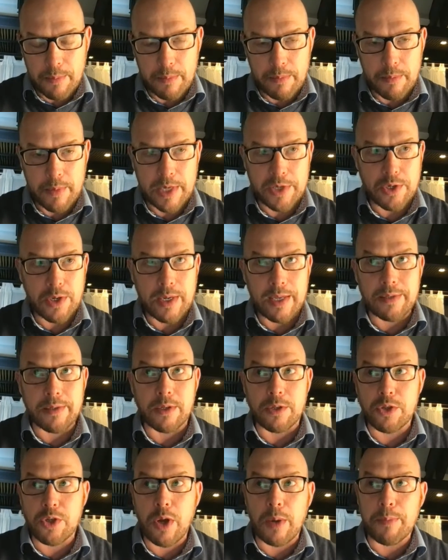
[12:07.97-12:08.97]
measured as a
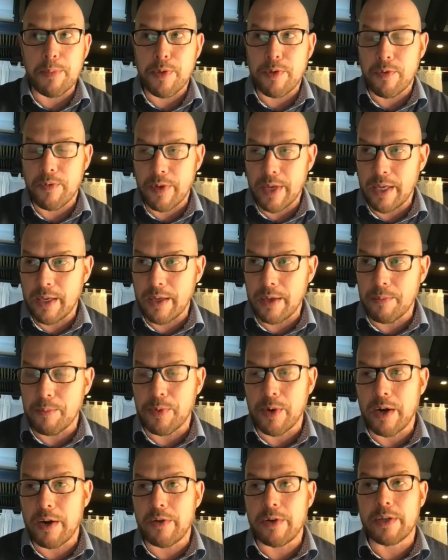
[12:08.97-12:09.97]
top 3
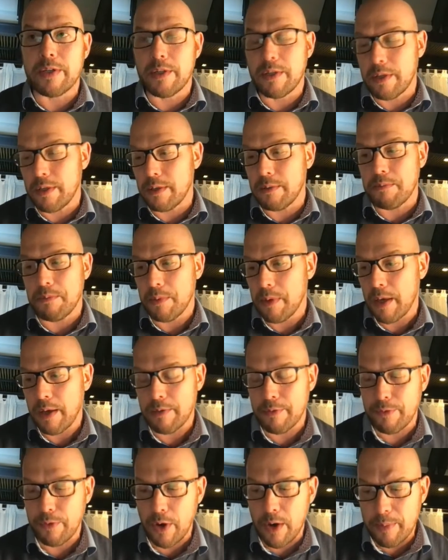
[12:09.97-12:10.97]
priority
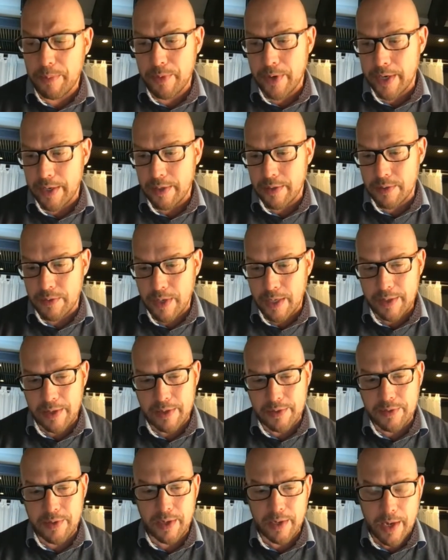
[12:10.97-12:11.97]
for operators, right? They
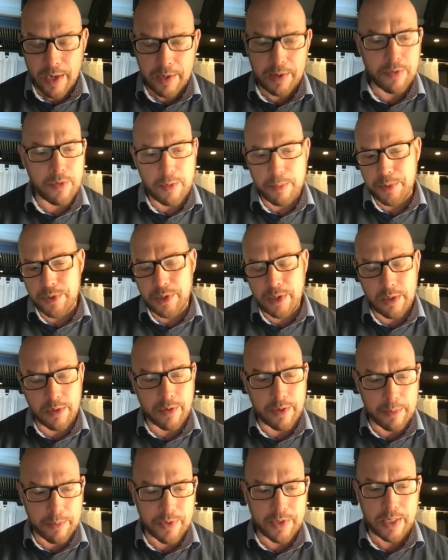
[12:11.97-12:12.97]
said 83% of
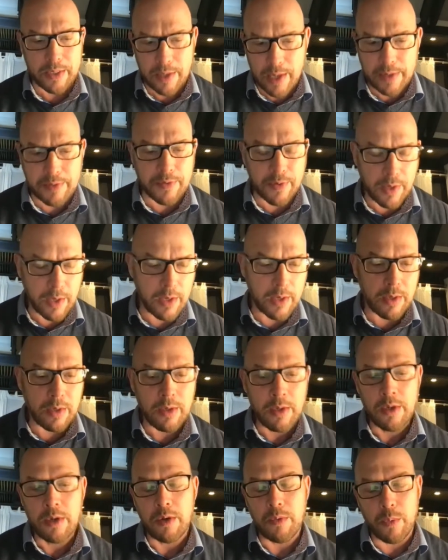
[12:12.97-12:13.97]
them said that's key.
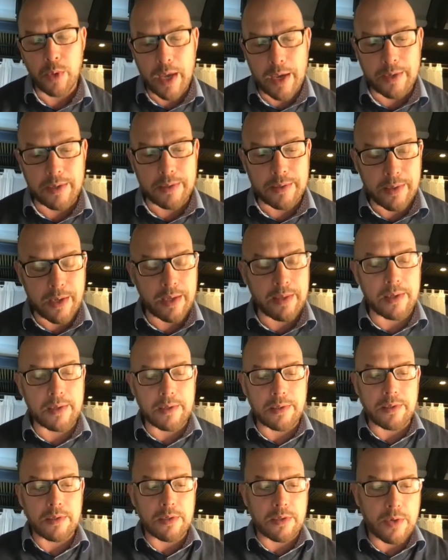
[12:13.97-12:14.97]
We understand that
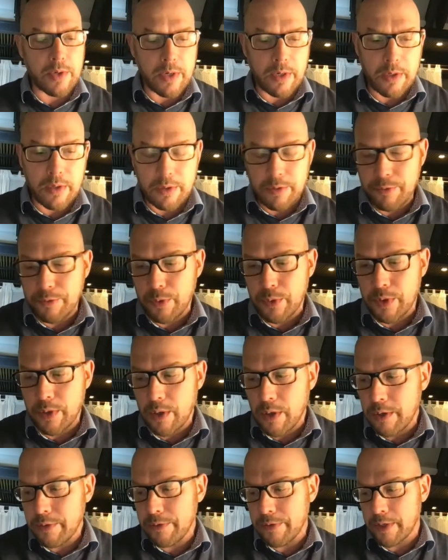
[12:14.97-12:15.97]
this is critical for the
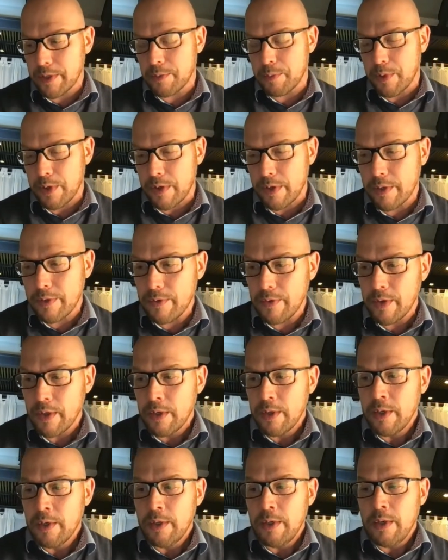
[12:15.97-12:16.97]
golfer experience.
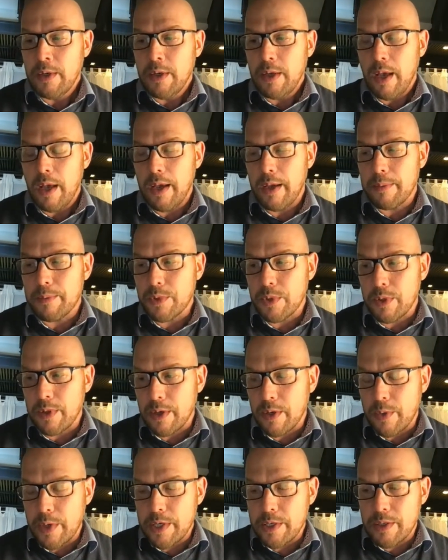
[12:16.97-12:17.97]
So the
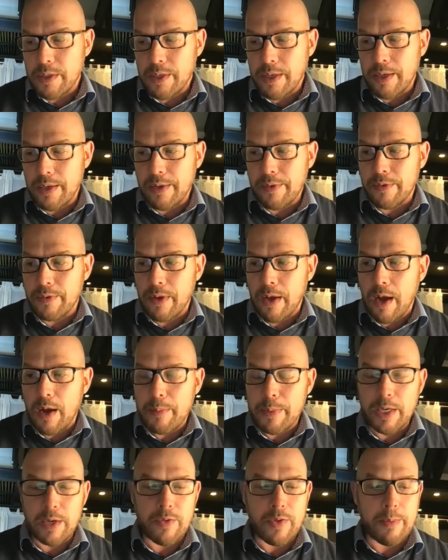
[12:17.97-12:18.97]
question then is, how
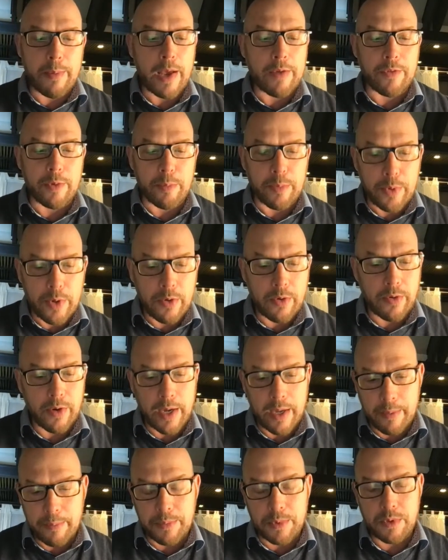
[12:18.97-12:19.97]
many of them have a
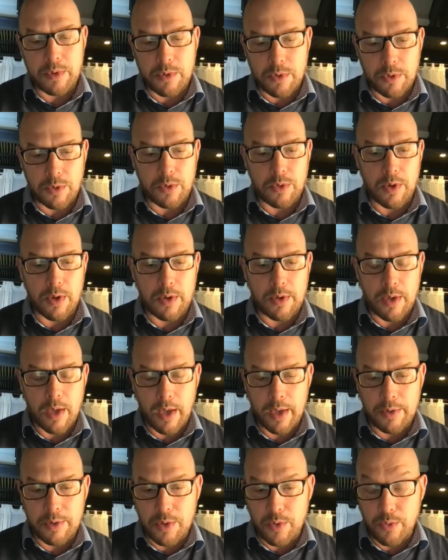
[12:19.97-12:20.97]
program to
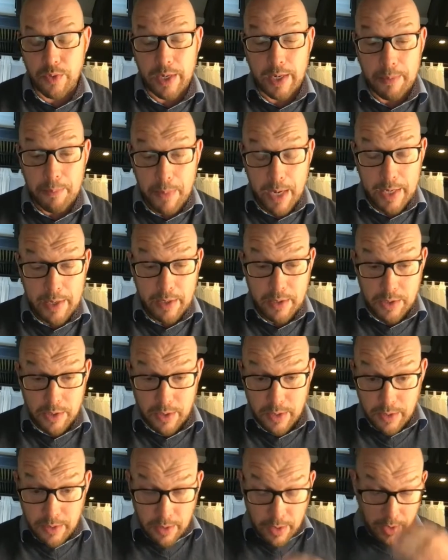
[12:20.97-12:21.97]
really manage
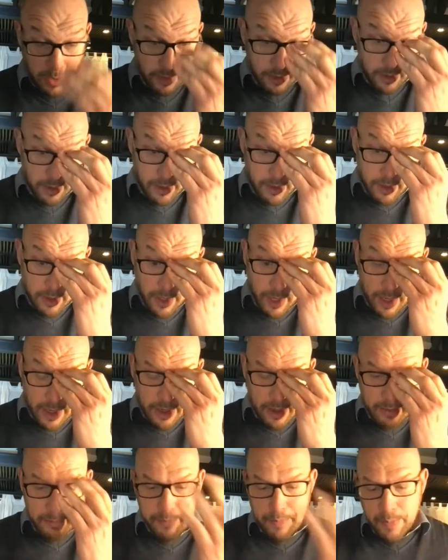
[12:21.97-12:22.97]
it?
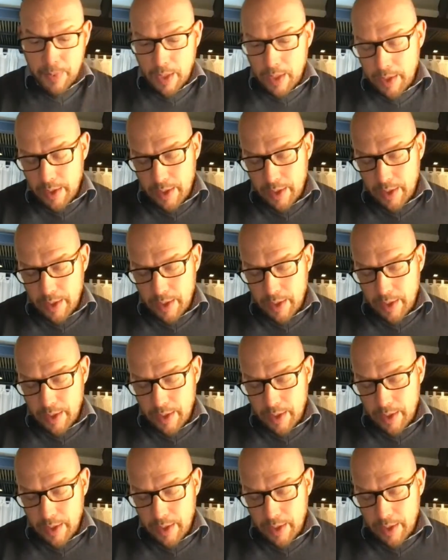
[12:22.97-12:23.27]
And